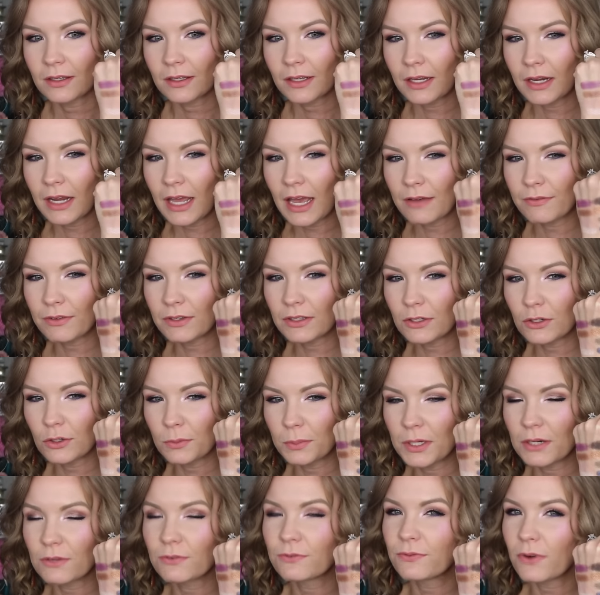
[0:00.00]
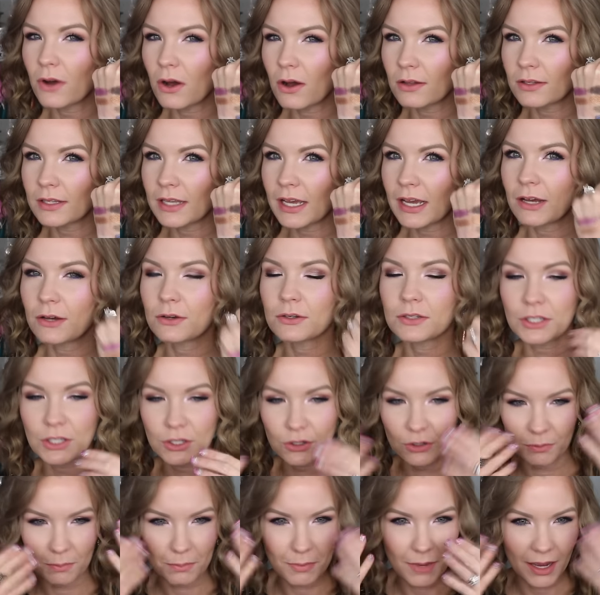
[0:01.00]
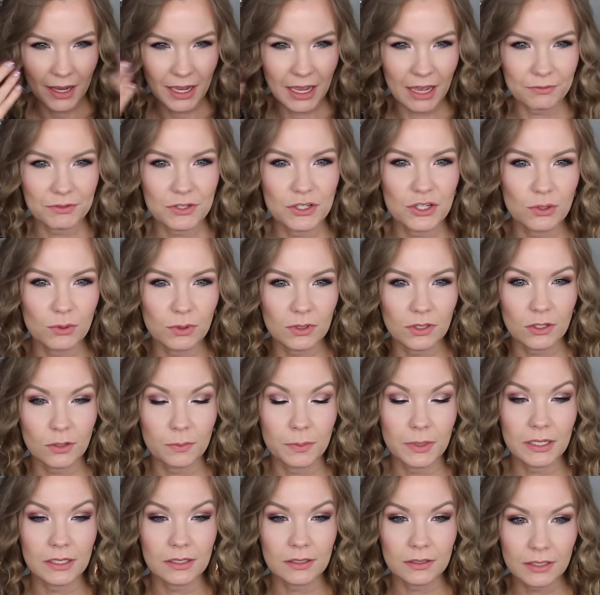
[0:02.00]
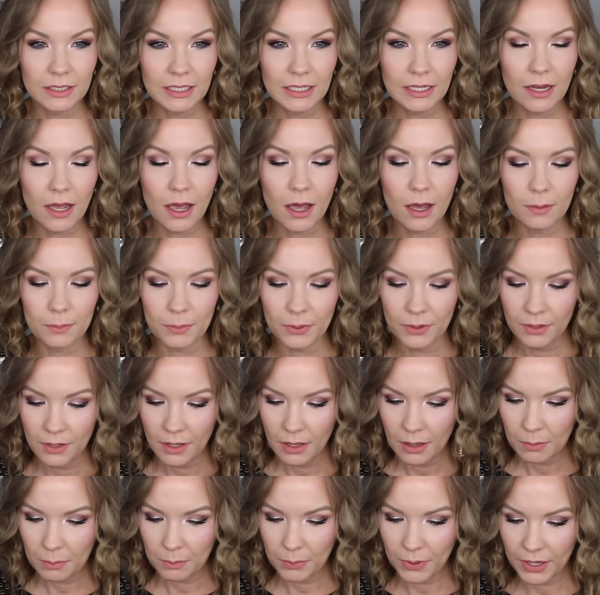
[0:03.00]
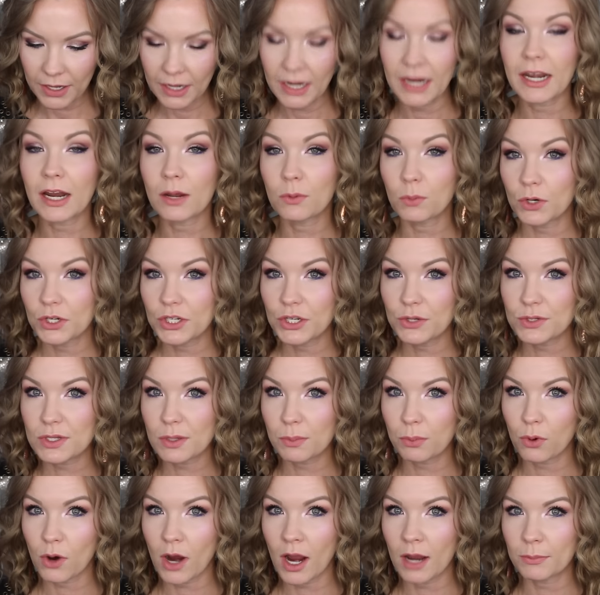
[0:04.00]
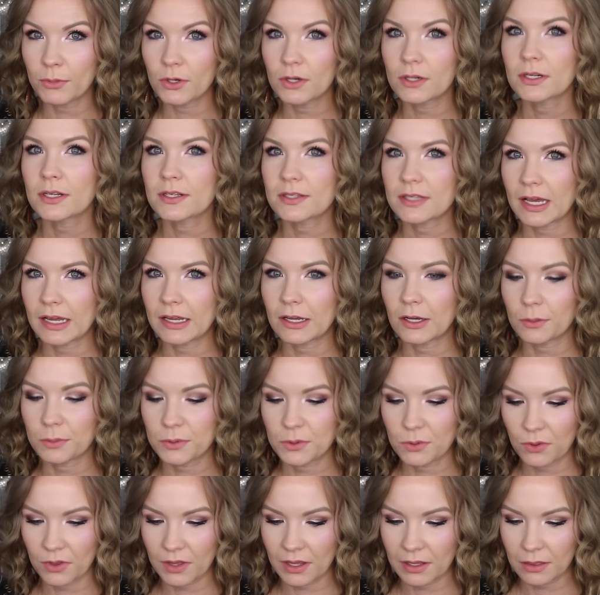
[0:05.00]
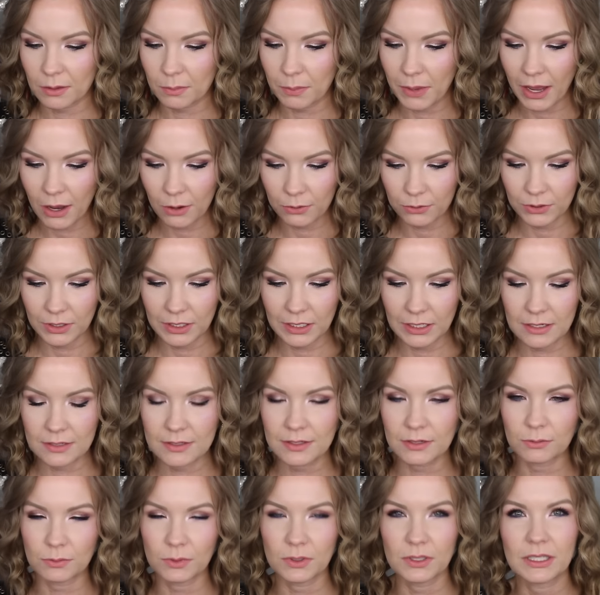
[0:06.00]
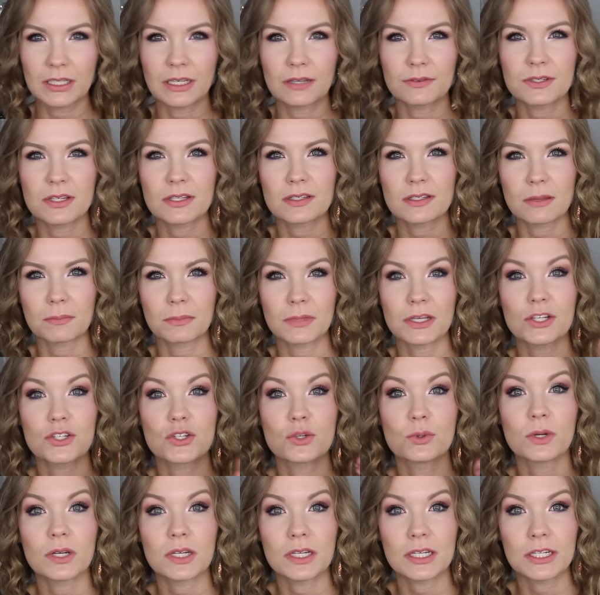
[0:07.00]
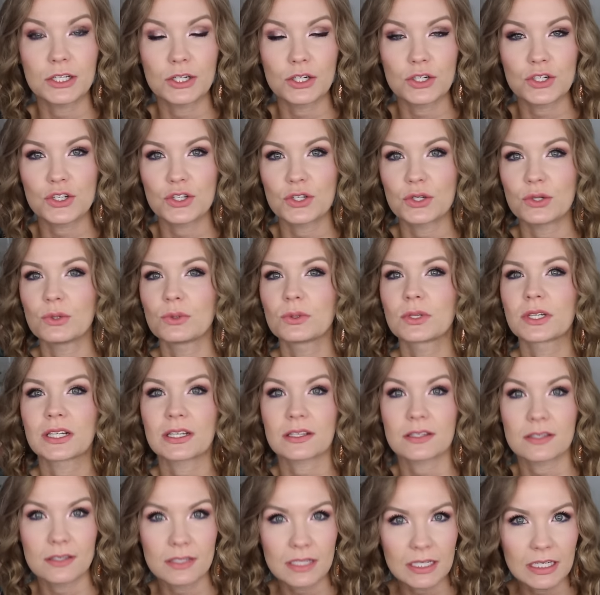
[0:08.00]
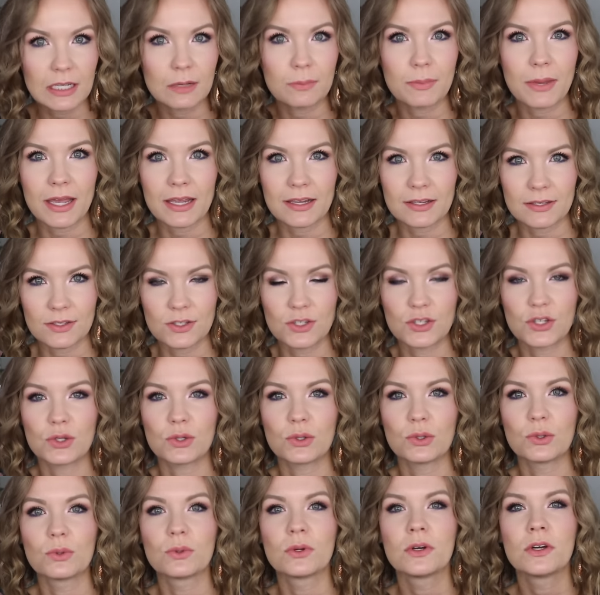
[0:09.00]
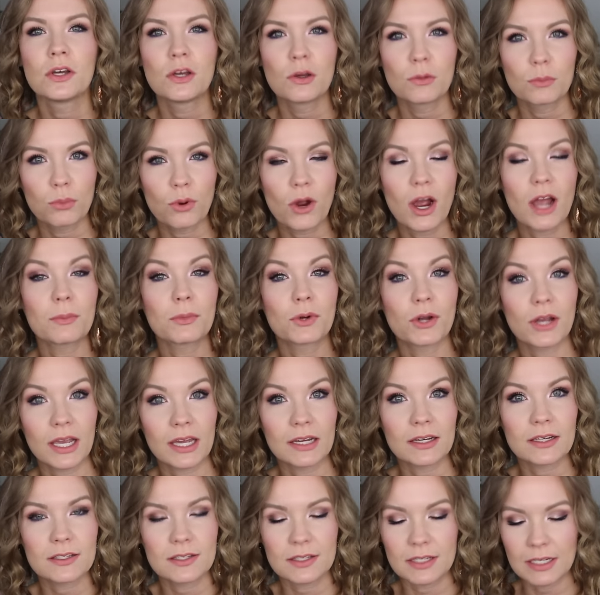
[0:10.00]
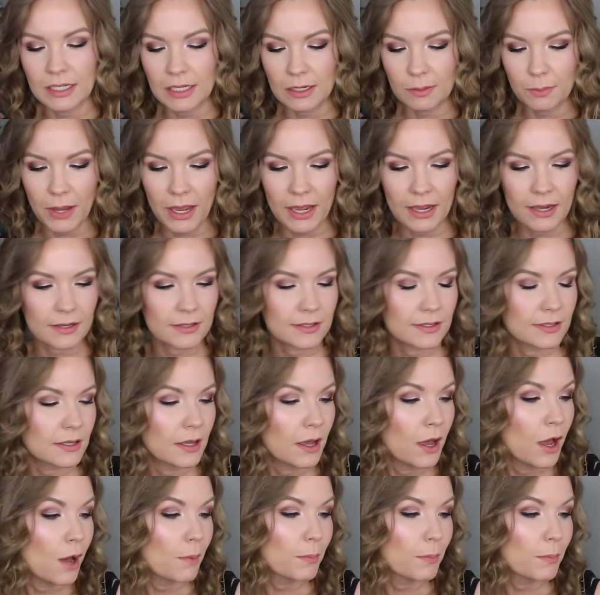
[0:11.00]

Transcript: gonna have a little bit of fallout, you know, might have to do a little bit of cleanup, but, and I would use a primer because that helps with like the powderiness. It really gives it something to adhere to, like a sticky base to primer and a sticky base.